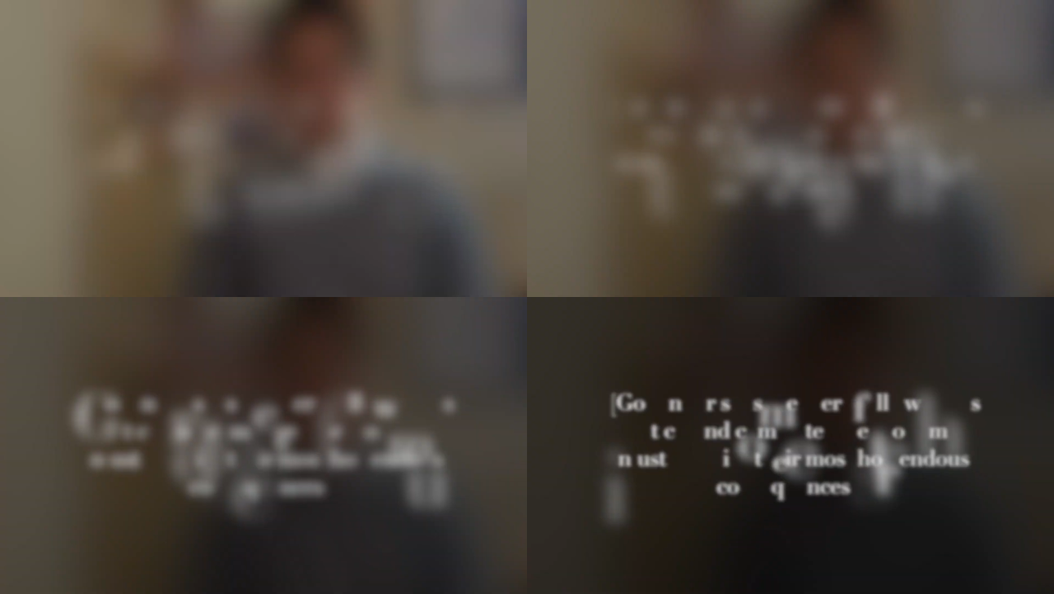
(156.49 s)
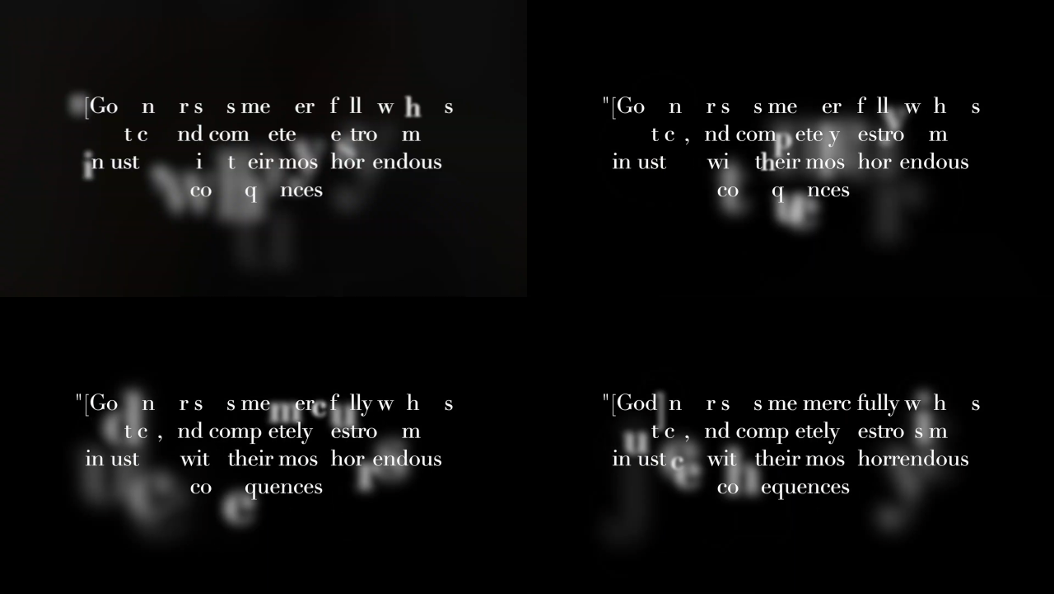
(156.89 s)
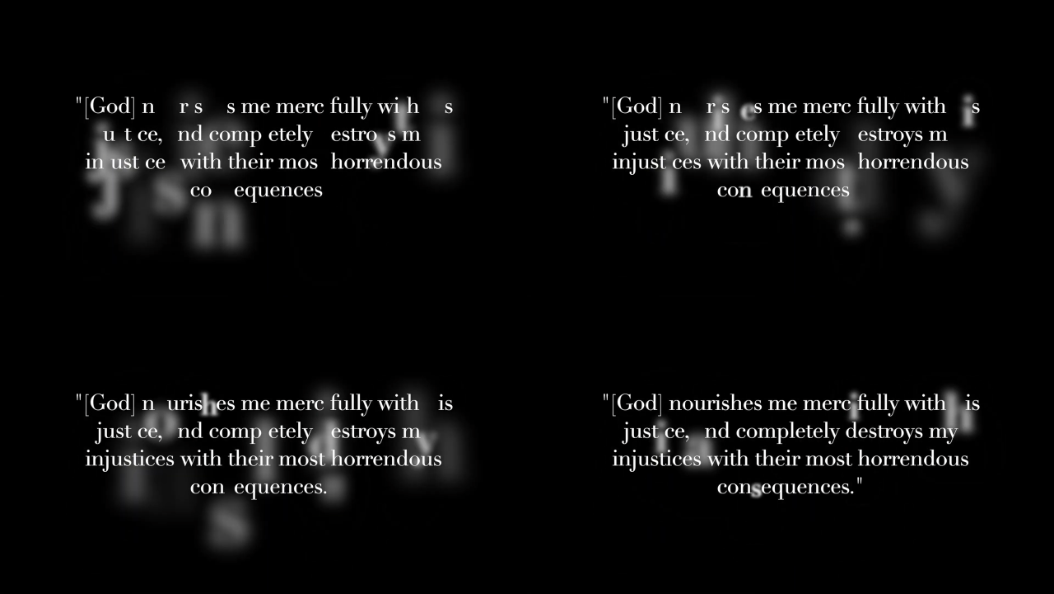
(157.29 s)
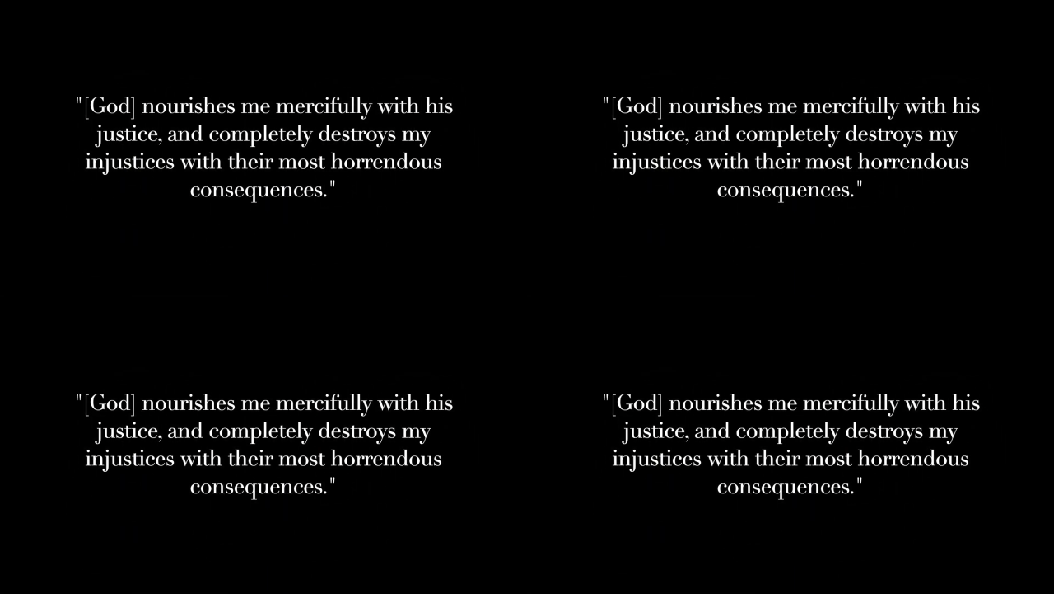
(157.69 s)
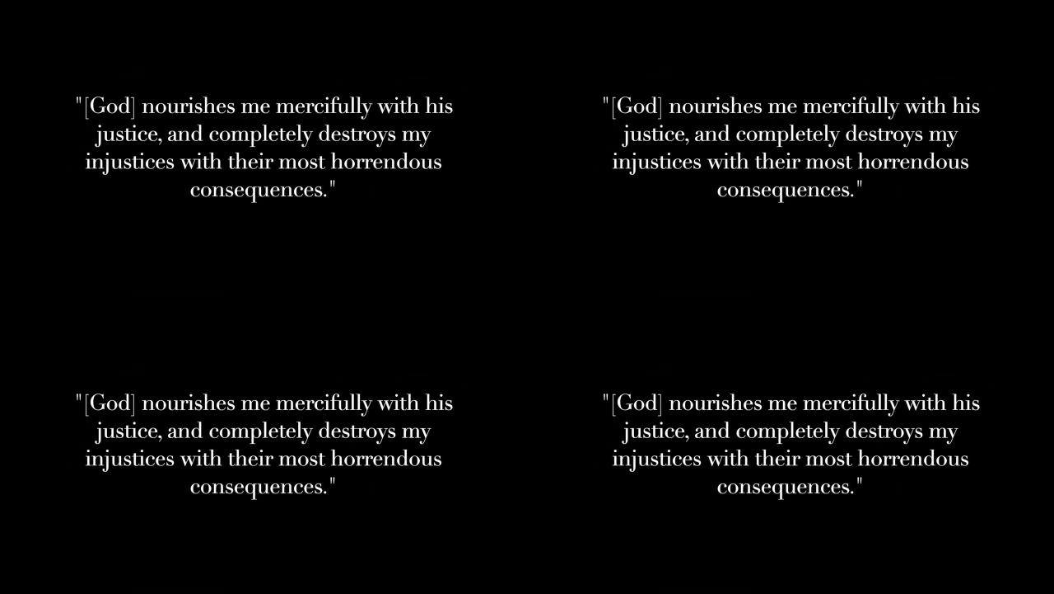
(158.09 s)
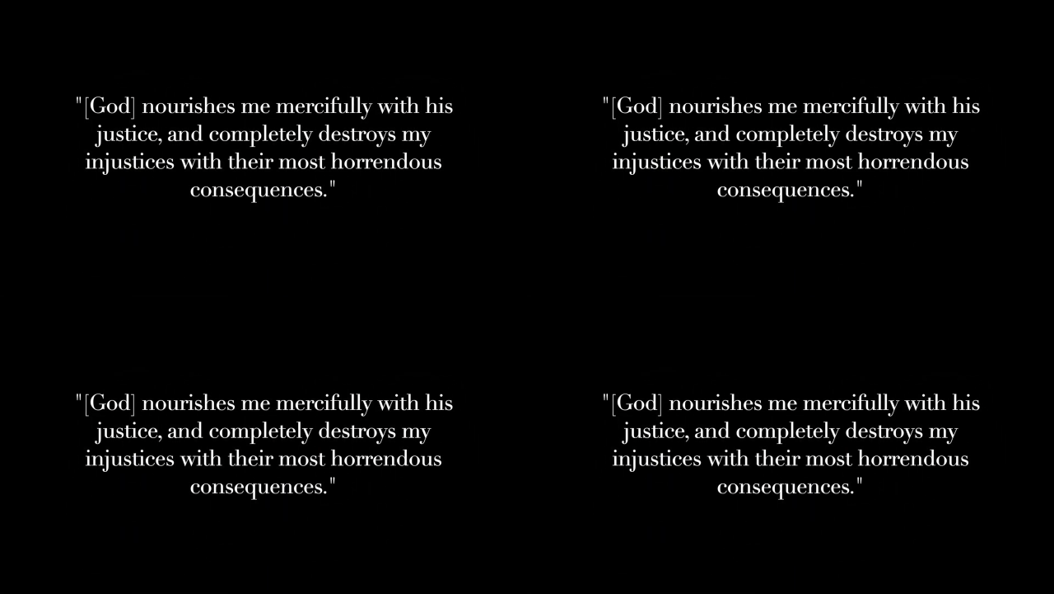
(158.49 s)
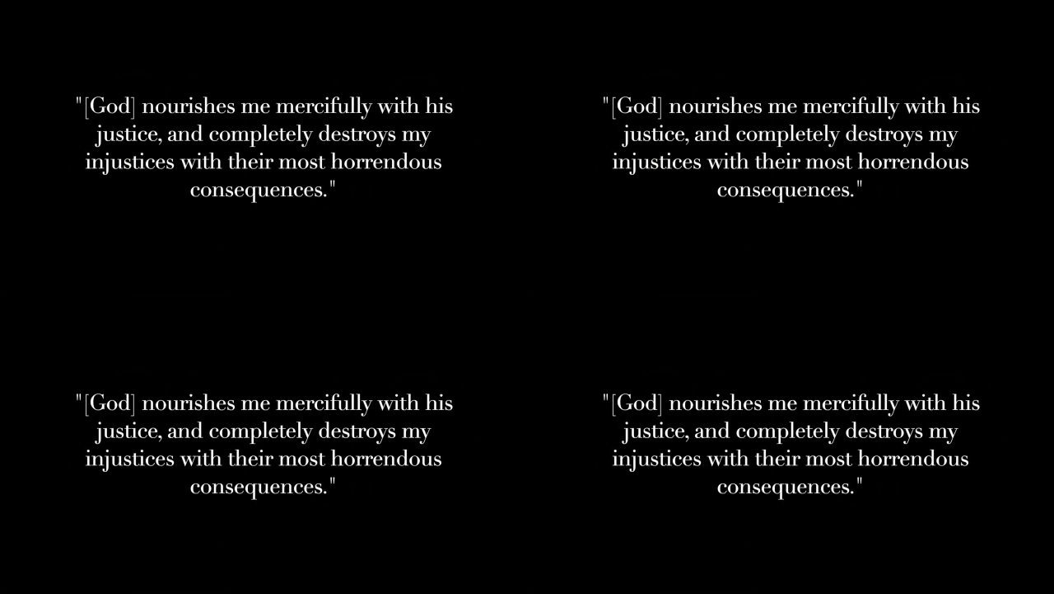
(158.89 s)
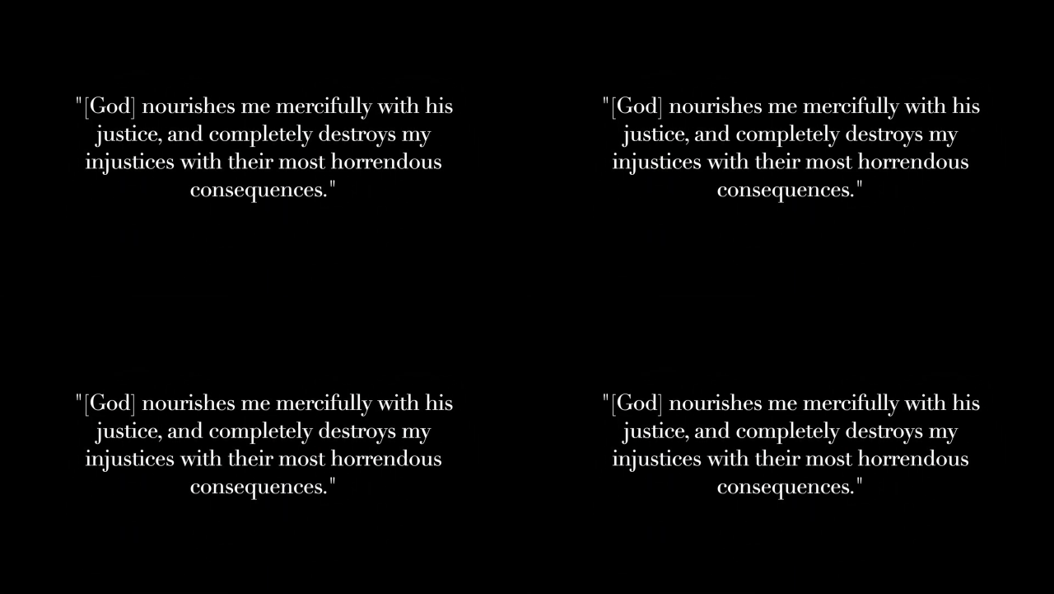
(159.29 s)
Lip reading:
Nobody's mouth can be seen.